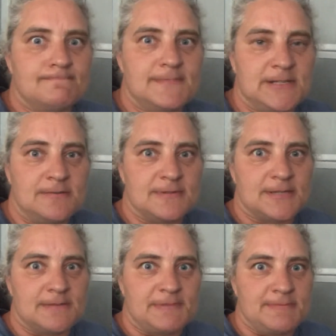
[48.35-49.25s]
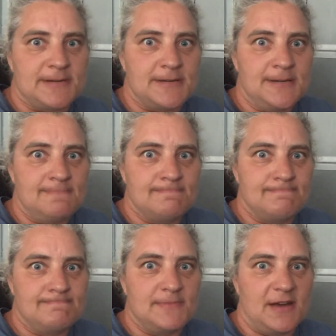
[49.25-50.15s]
I don't know what it's going to be about yet.
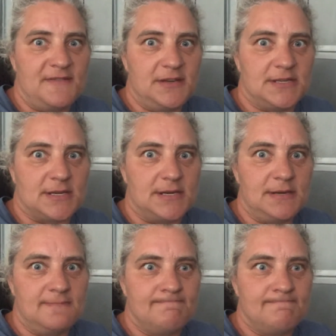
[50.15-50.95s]
I haven't decided.